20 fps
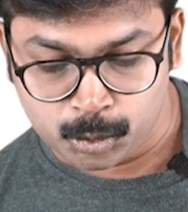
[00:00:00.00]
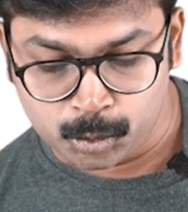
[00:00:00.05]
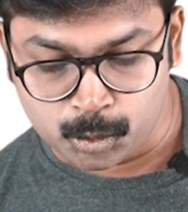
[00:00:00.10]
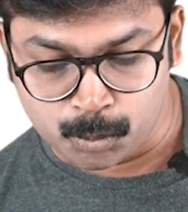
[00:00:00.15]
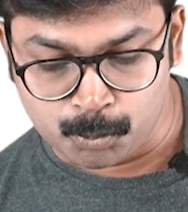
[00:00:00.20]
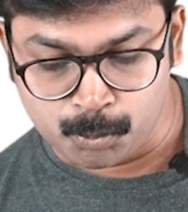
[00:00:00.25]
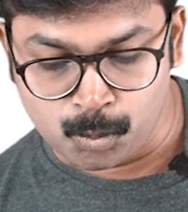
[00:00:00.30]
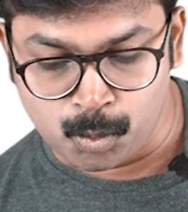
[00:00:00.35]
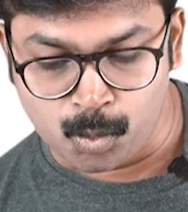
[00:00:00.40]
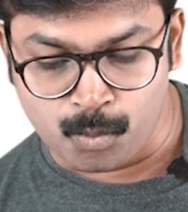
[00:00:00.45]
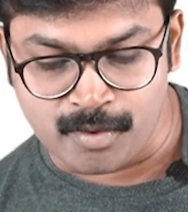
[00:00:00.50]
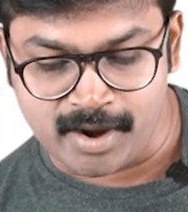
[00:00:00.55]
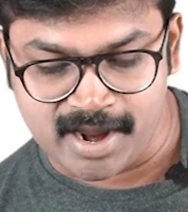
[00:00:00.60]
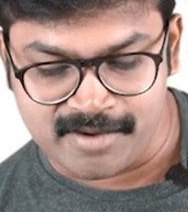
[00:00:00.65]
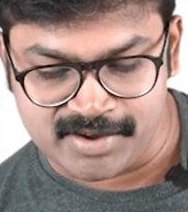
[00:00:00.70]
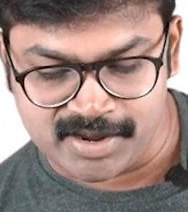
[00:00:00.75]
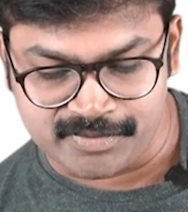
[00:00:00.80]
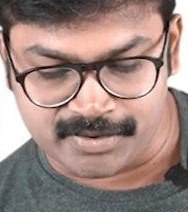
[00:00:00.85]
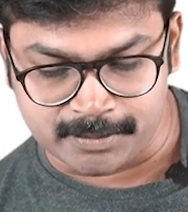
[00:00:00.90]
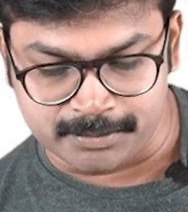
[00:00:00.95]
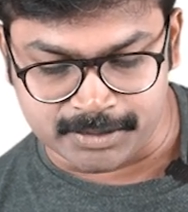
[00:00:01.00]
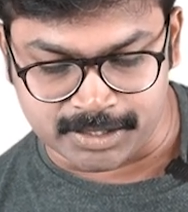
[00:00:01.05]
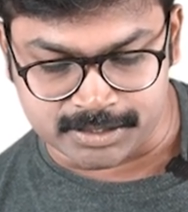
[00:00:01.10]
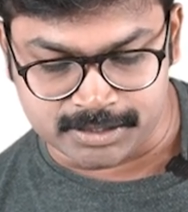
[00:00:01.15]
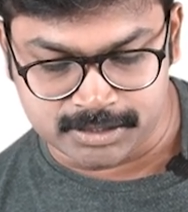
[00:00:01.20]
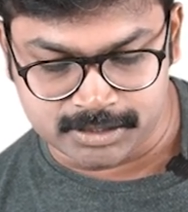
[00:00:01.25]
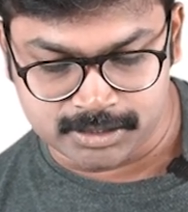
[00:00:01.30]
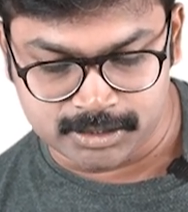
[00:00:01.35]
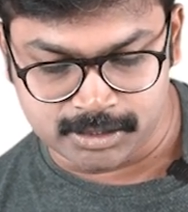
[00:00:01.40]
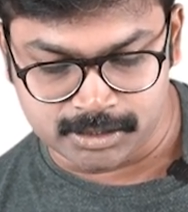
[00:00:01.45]
To move away from
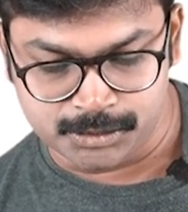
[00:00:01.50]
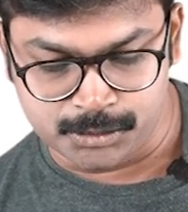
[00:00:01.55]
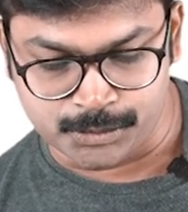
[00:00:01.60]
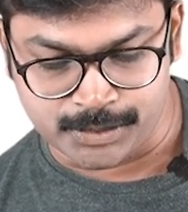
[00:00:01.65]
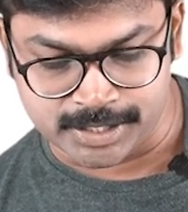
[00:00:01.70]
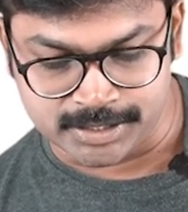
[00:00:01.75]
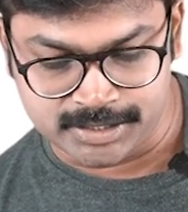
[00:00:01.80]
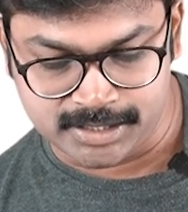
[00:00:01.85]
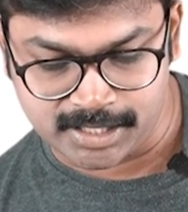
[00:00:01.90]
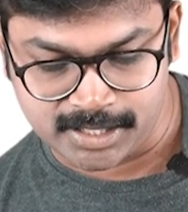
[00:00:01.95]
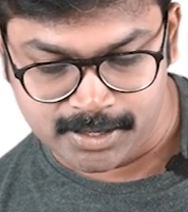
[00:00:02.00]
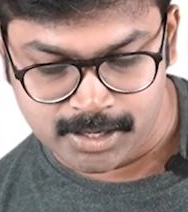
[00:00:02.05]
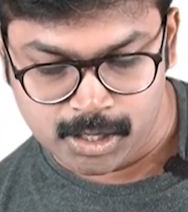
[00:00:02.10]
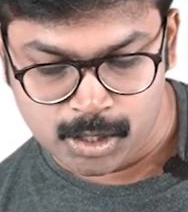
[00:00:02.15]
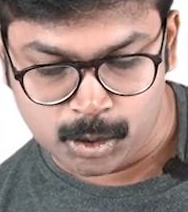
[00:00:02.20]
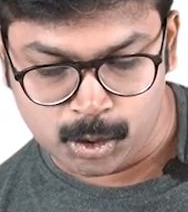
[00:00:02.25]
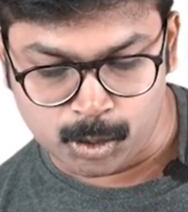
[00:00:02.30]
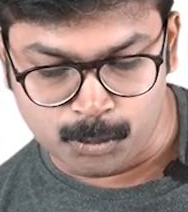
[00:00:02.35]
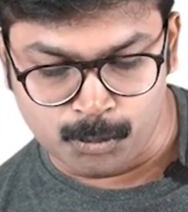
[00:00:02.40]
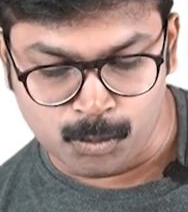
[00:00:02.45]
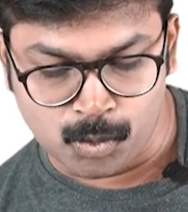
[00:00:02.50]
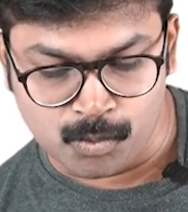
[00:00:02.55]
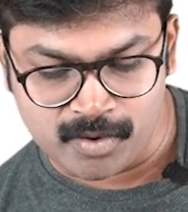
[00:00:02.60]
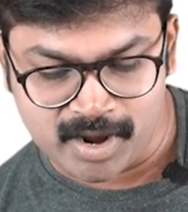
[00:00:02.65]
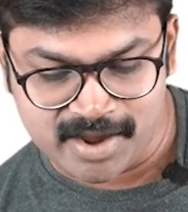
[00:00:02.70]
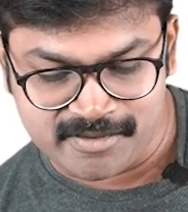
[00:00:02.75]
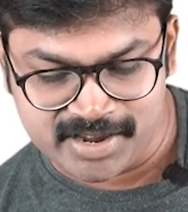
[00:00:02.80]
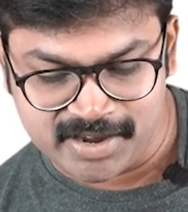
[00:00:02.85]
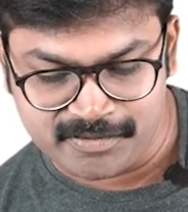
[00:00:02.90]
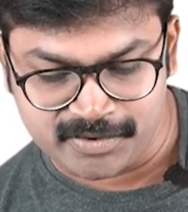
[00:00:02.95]
this, you can see, to
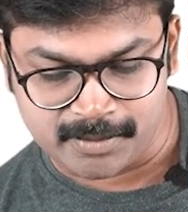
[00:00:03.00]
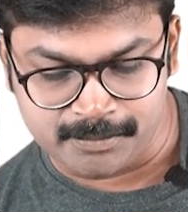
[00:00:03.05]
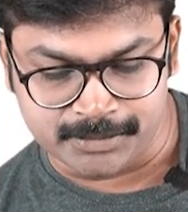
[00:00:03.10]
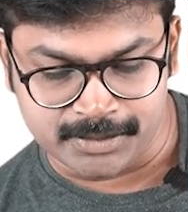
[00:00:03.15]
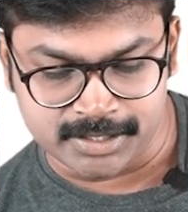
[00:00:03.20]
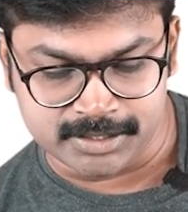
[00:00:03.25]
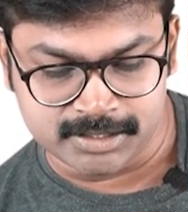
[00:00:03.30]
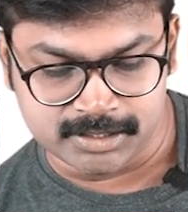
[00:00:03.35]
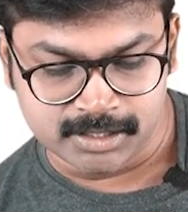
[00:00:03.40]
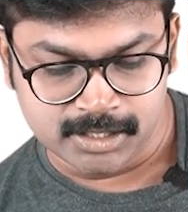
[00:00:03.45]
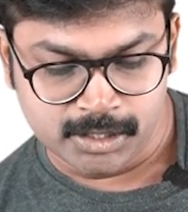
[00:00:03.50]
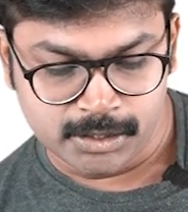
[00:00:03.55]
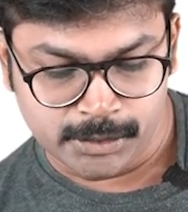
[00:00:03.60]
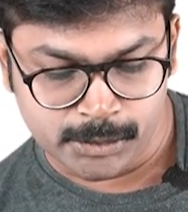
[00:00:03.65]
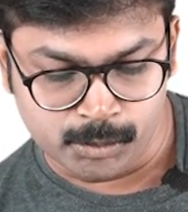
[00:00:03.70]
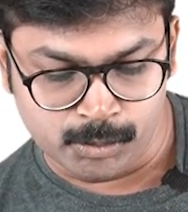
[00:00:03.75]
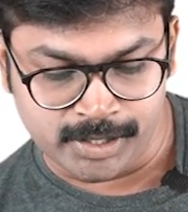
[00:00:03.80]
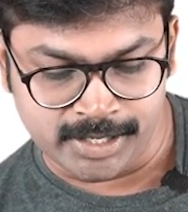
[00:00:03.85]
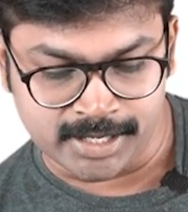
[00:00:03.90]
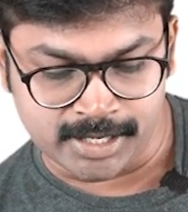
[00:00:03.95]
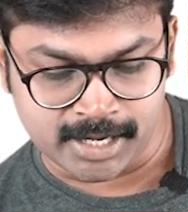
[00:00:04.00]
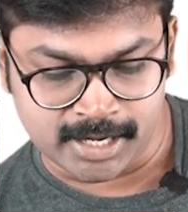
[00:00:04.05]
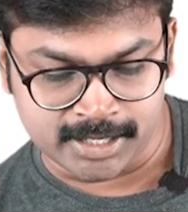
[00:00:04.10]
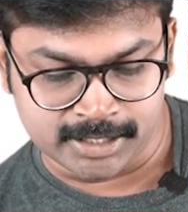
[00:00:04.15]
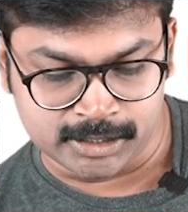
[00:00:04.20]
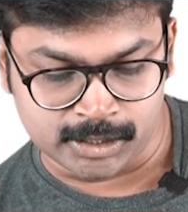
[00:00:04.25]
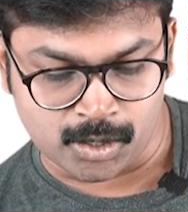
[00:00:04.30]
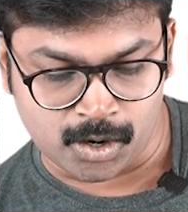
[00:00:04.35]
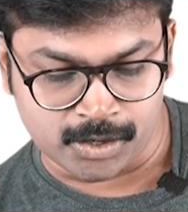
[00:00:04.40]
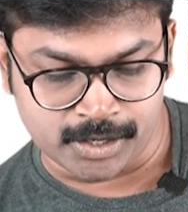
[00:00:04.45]
move away from this, you need
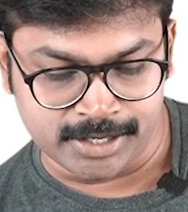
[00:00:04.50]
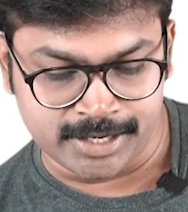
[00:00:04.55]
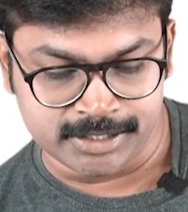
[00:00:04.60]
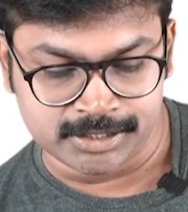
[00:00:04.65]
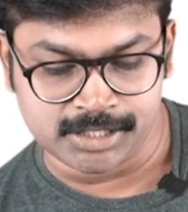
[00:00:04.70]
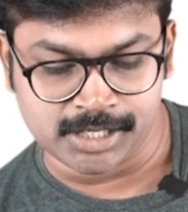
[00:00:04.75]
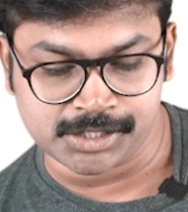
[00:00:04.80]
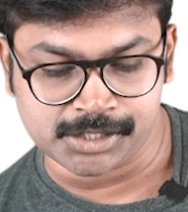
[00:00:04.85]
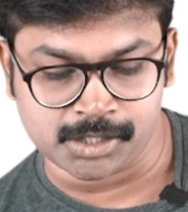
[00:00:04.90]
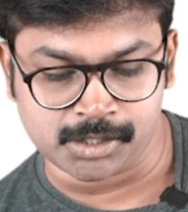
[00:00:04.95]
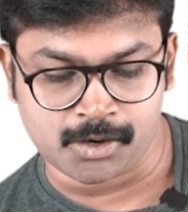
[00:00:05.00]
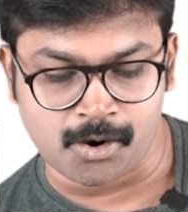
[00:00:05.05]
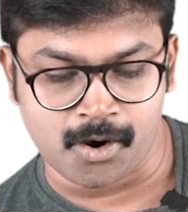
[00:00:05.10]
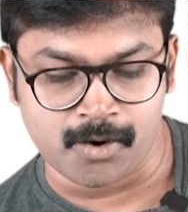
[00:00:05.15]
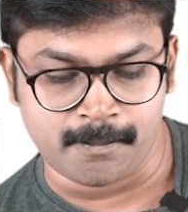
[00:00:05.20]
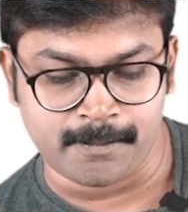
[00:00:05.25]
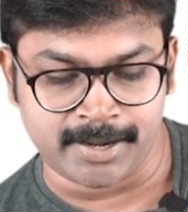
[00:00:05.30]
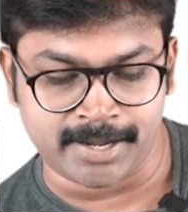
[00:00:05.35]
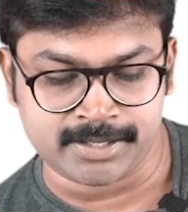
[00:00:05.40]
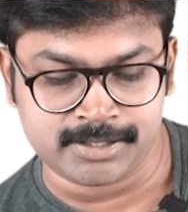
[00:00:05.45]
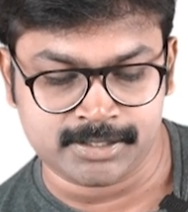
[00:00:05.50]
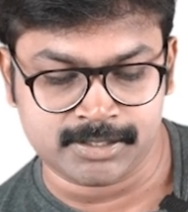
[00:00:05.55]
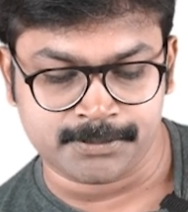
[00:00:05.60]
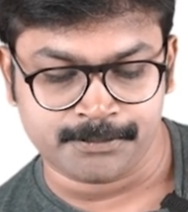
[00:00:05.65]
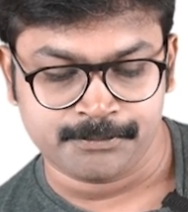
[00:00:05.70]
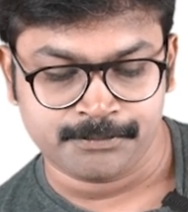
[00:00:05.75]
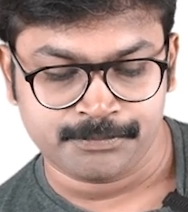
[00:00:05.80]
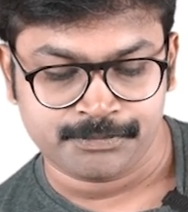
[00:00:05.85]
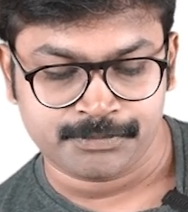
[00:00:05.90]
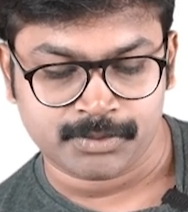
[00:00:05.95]
another organization called BRICS,
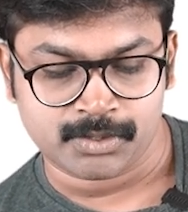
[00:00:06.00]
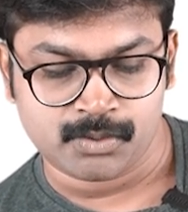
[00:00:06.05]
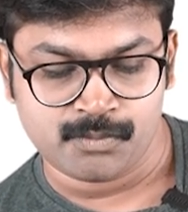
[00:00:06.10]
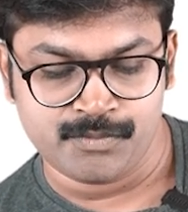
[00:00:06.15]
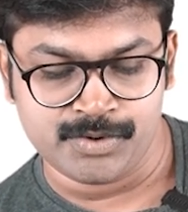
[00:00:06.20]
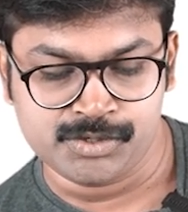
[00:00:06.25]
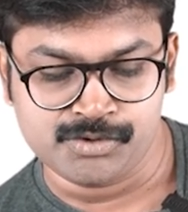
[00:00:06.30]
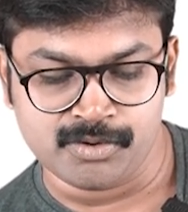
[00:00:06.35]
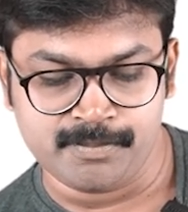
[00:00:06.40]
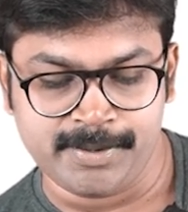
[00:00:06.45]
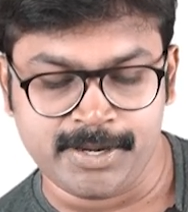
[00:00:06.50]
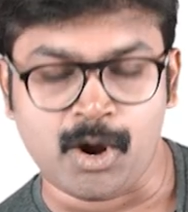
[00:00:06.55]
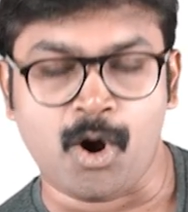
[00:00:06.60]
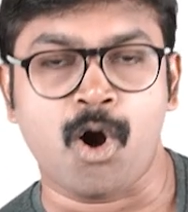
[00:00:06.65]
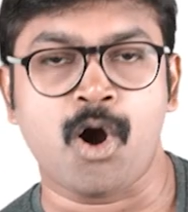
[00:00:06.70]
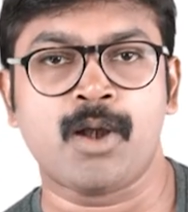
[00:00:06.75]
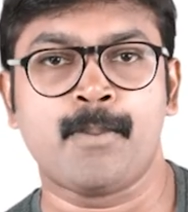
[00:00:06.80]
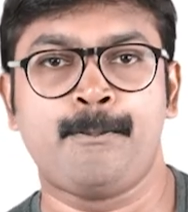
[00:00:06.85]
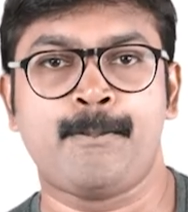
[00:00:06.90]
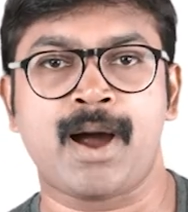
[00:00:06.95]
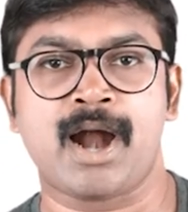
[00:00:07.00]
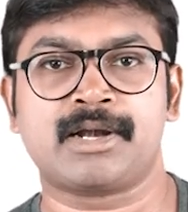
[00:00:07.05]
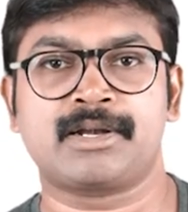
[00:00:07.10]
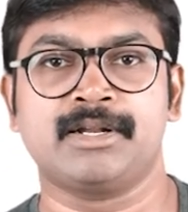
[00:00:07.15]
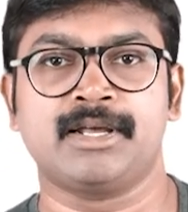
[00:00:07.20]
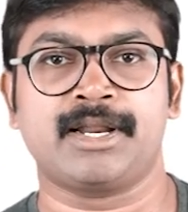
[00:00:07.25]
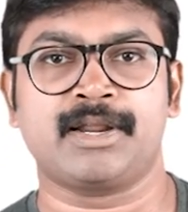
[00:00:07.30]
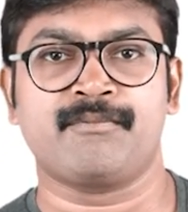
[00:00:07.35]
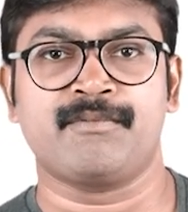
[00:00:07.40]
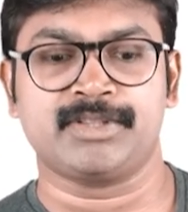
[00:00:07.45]
which will be all
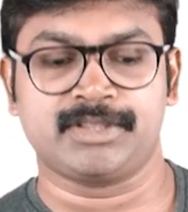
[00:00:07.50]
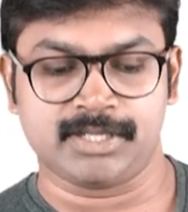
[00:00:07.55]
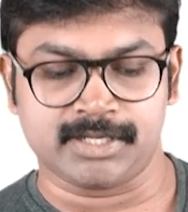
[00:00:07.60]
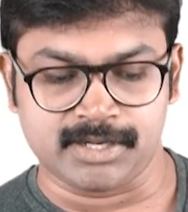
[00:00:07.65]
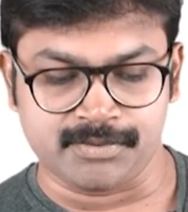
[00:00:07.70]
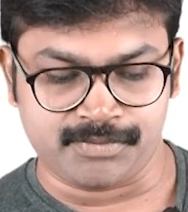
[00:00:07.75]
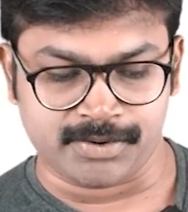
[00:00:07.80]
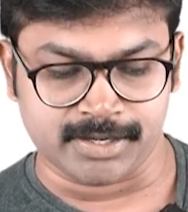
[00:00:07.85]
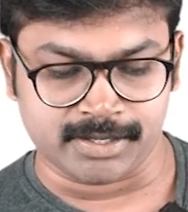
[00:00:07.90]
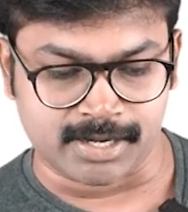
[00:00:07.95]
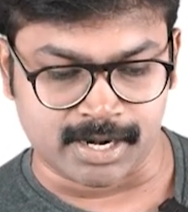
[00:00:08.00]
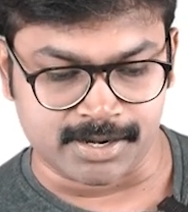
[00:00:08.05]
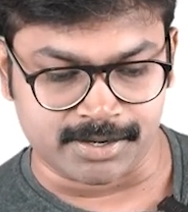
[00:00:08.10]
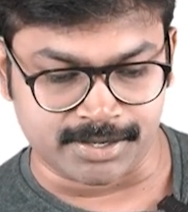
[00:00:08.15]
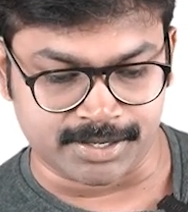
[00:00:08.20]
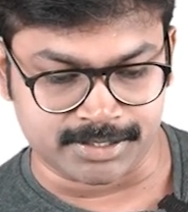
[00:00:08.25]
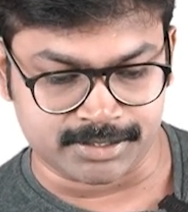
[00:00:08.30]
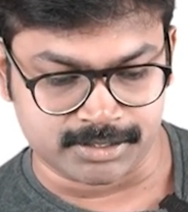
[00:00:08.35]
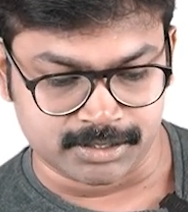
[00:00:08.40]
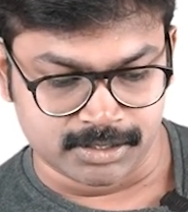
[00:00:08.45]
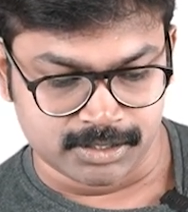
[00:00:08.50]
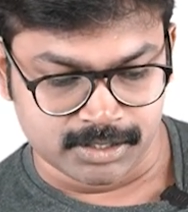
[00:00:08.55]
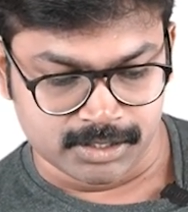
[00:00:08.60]
partnering with the different countries.